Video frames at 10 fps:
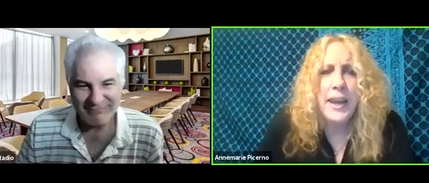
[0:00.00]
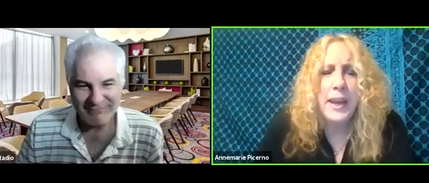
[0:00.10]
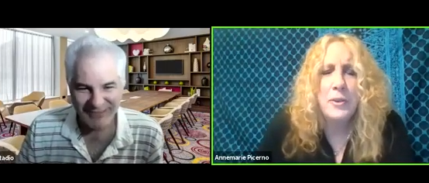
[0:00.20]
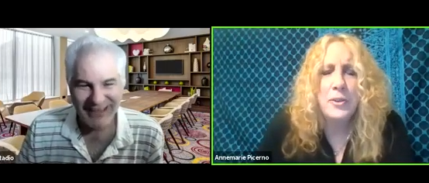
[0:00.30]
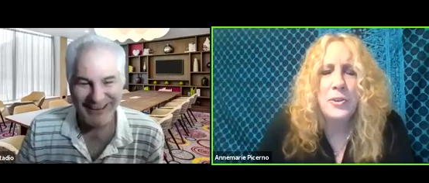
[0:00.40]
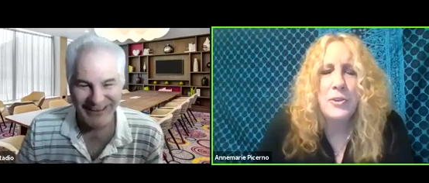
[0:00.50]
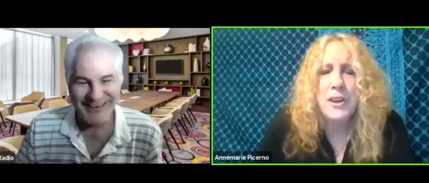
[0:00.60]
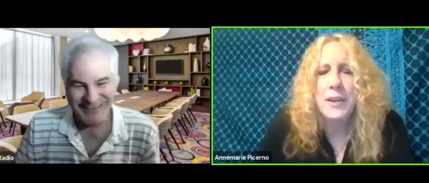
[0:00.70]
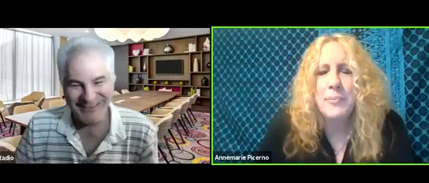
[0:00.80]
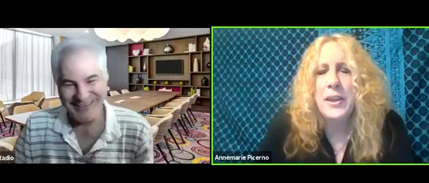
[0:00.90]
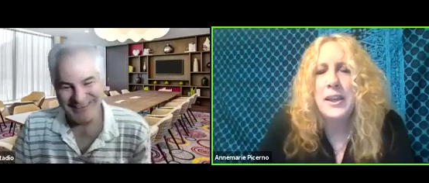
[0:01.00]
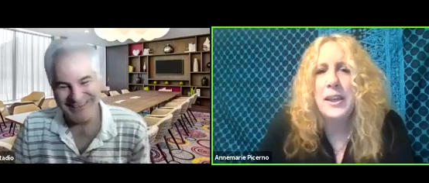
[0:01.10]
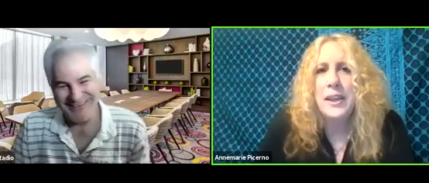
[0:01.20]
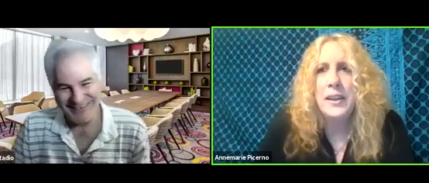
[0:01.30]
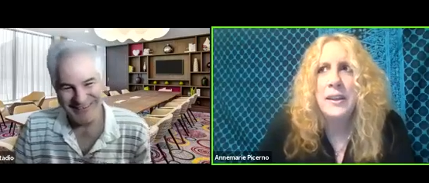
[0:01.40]
Speaker 1: chemistry, and I'm
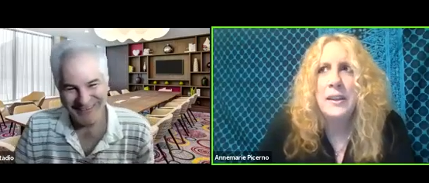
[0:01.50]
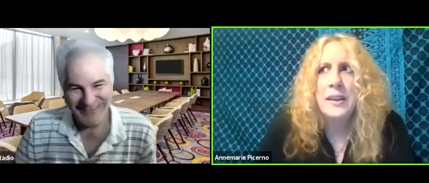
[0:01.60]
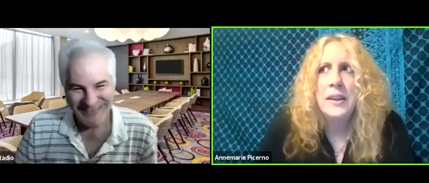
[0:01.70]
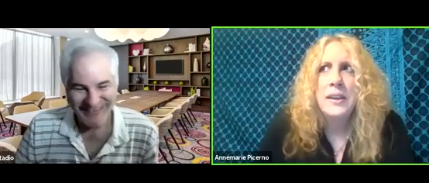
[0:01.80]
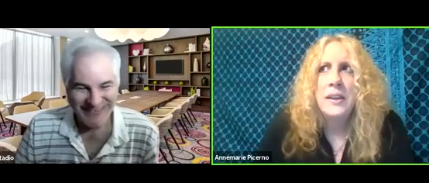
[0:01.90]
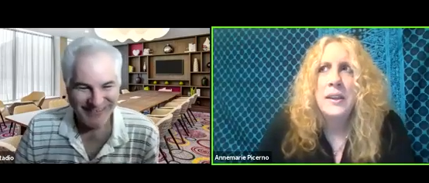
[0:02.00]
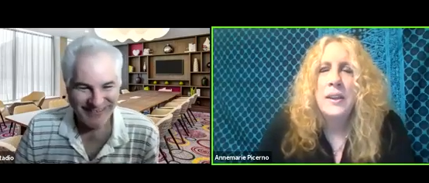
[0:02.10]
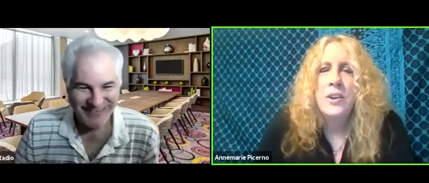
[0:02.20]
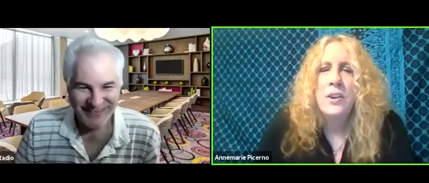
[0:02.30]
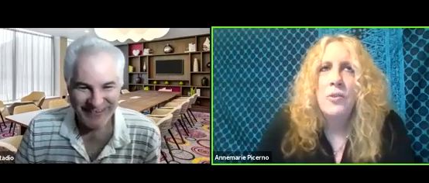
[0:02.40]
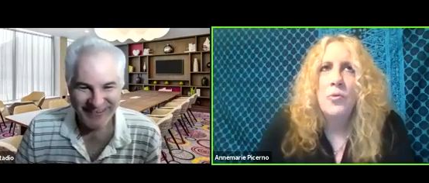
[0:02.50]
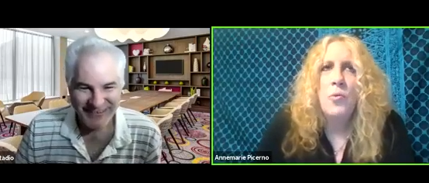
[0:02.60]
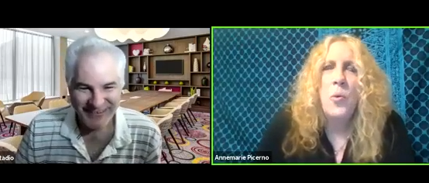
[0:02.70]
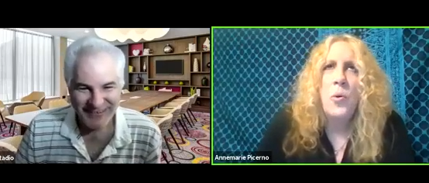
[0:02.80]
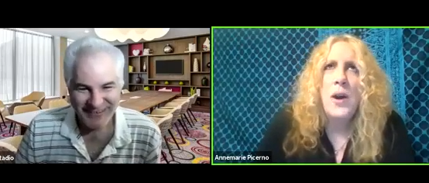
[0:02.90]
thinking,
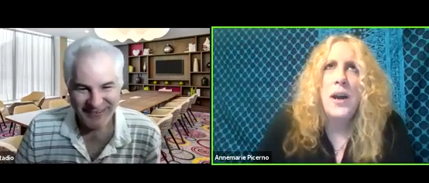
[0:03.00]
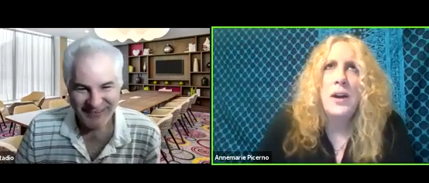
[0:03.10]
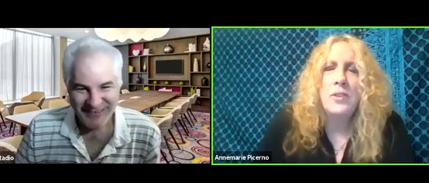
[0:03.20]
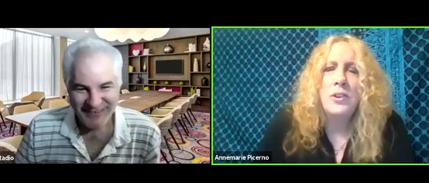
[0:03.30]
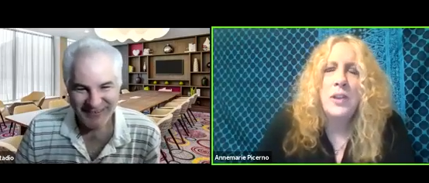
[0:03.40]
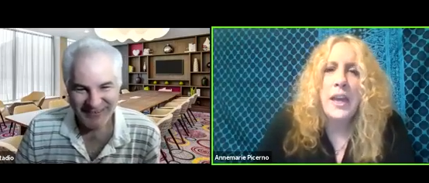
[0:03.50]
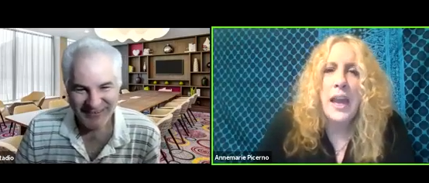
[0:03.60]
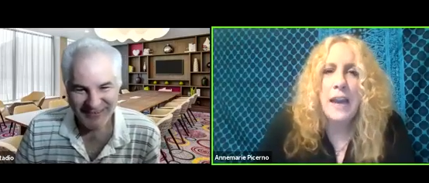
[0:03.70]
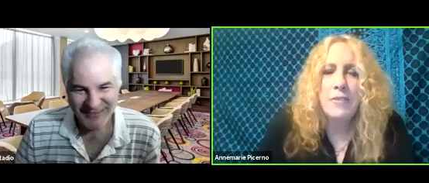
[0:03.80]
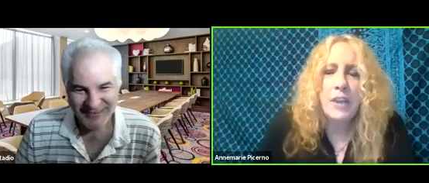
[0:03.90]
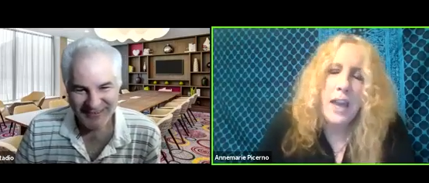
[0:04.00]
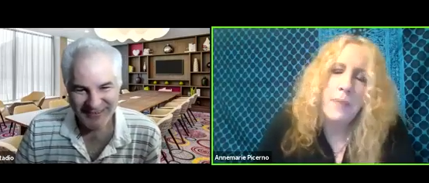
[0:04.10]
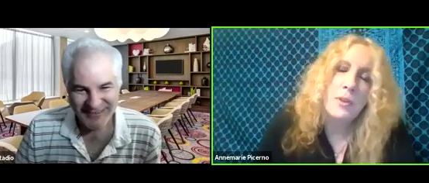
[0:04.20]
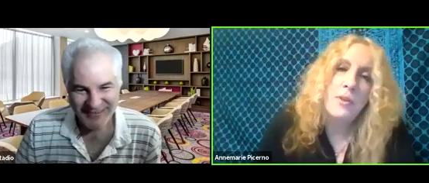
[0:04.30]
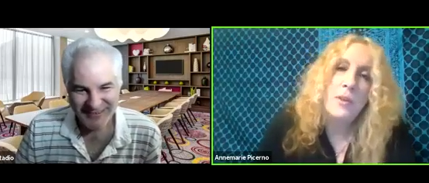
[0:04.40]
well, you could have
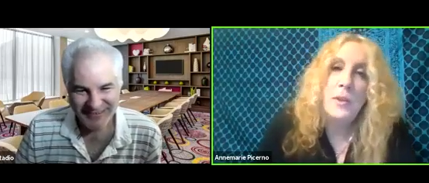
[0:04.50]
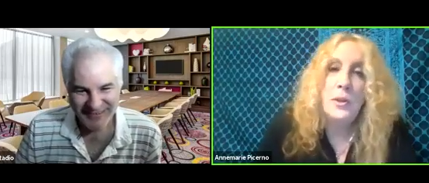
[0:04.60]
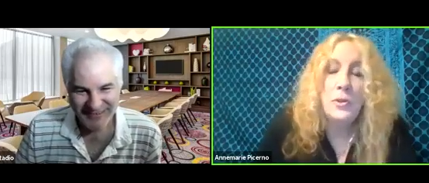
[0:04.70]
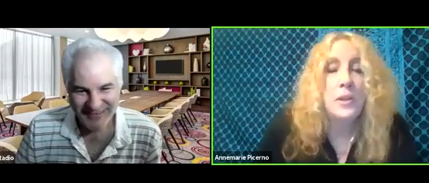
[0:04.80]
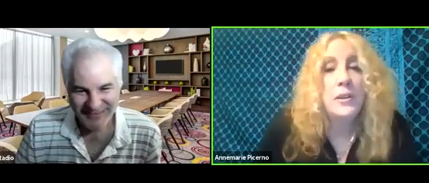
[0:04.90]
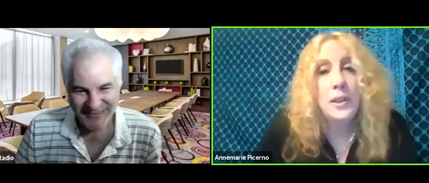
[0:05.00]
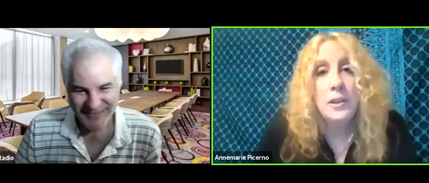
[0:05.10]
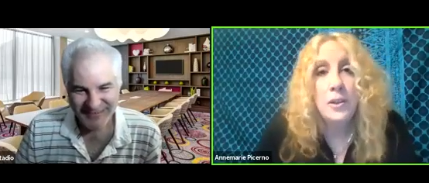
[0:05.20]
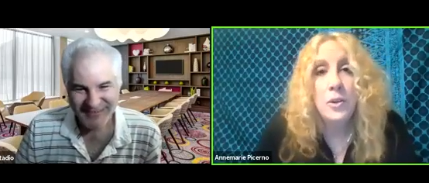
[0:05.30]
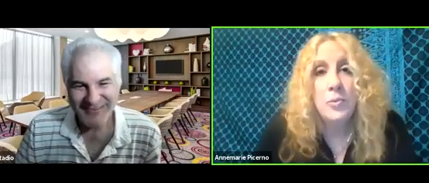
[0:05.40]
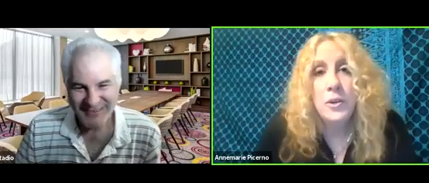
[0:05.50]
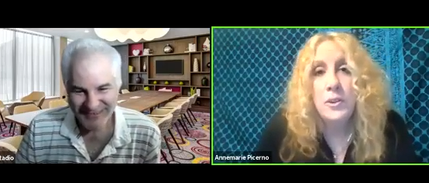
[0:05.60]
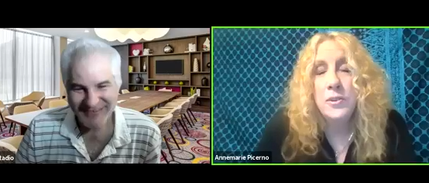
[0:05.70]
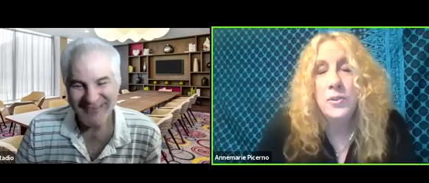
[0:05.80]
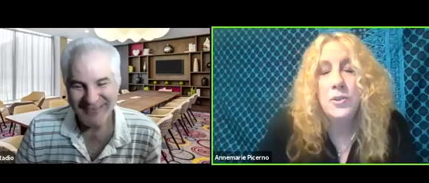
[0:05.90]
chemistry musically. You know, when
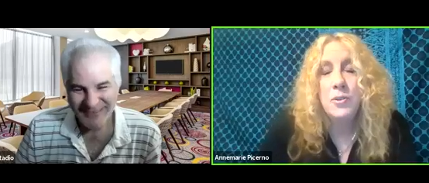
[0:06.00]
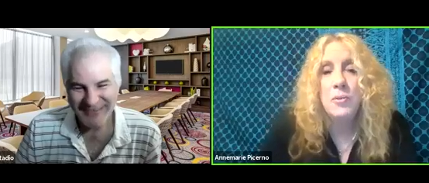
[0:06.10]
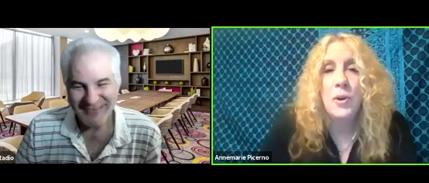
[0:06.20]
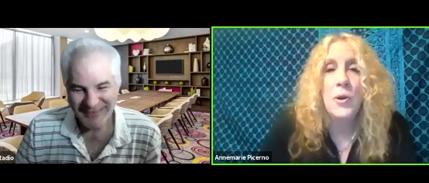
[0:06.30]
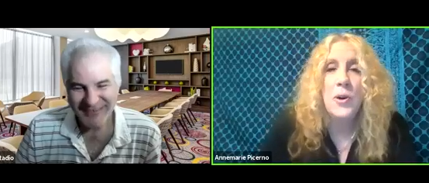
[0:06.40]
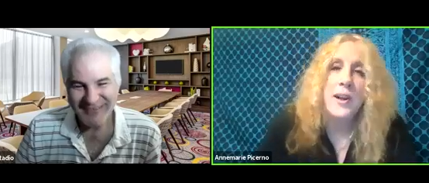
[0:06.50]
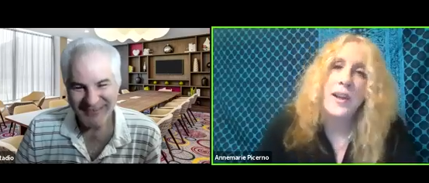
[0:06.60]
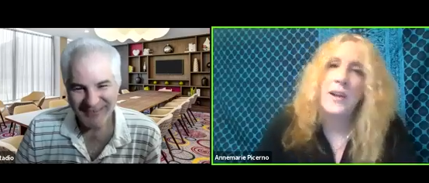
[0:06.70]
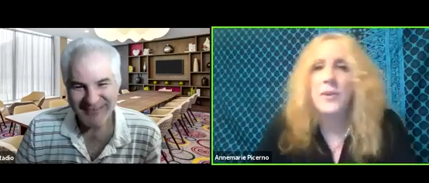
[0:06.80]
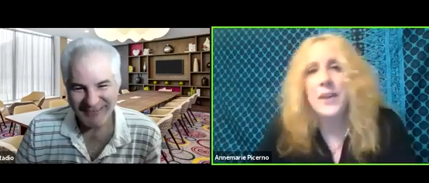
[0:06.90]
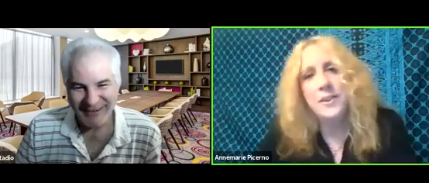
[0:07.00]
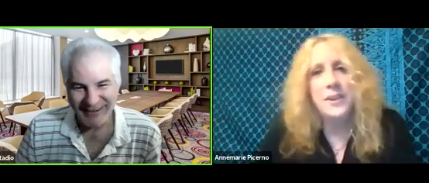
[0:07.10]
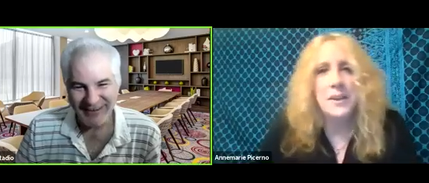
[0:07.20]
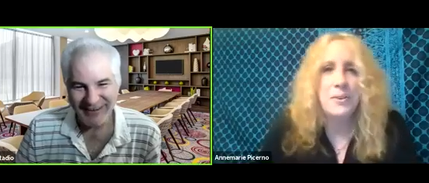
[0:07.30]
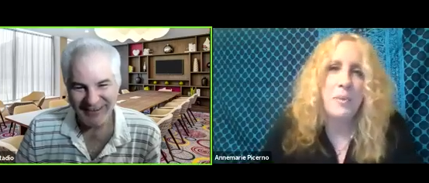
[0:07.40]
you listen to a recording, okay, right.
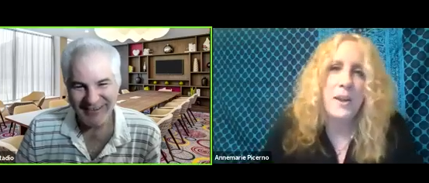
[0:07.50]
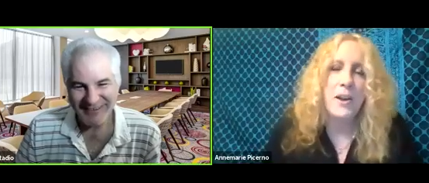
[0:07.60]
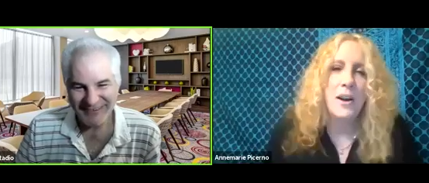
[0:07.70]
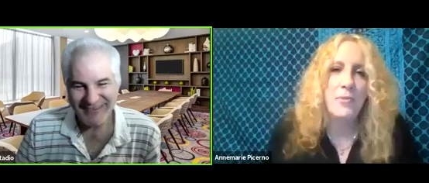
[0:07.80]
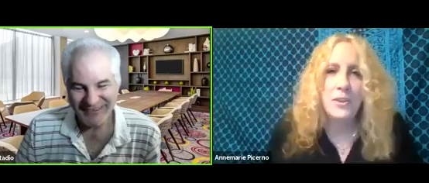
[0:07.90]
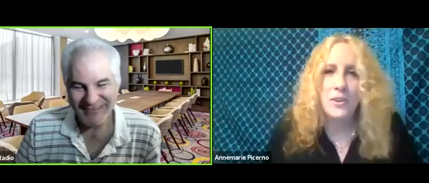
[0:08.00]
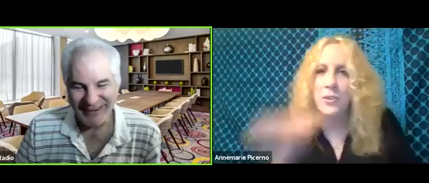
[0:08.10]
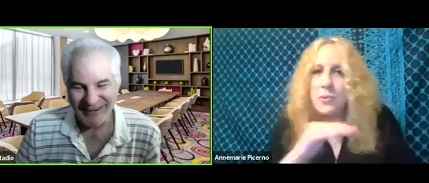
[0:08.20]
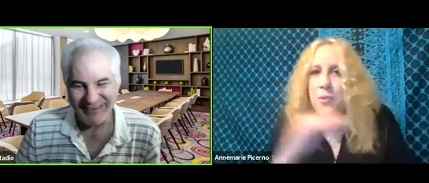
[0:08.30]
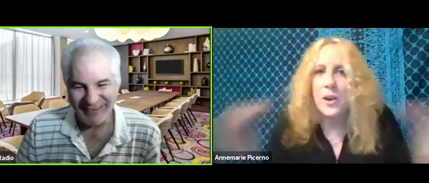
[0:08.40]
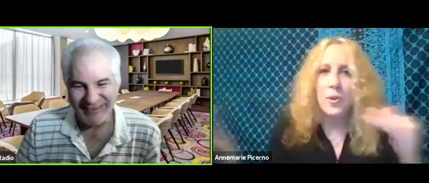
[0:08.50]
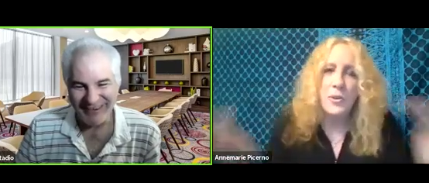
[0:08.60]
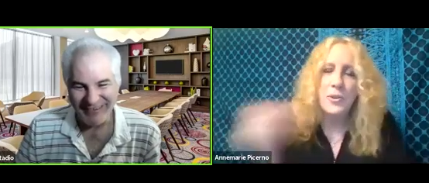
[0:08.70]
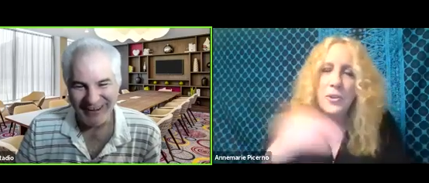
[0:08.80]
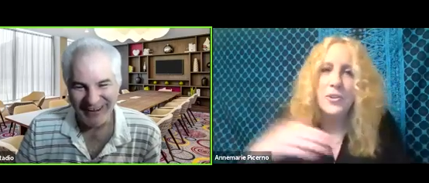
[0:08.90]
you guys play off each other. Right,
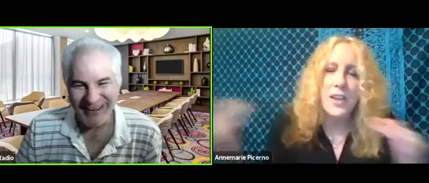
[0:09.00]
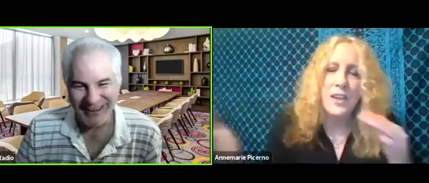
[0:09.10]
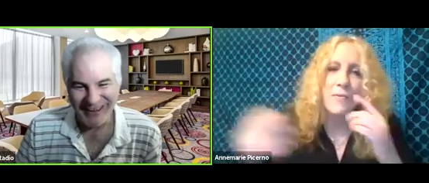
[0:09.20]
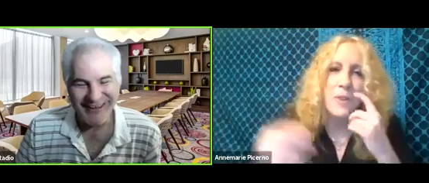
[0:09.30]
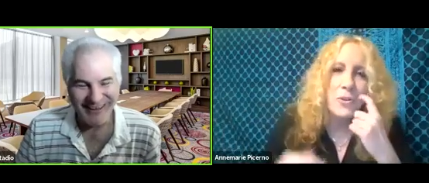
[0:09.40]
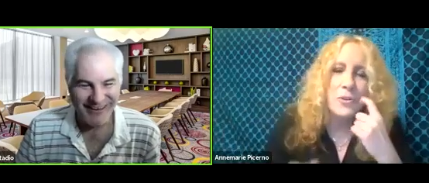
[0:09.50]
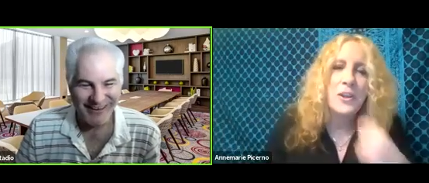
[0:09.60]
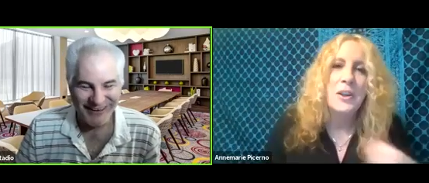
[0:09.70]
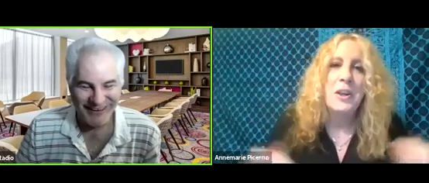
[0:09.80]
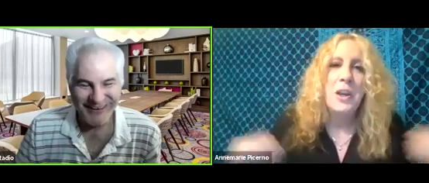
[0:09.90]
right, right, right. Yeah. Uh-huh.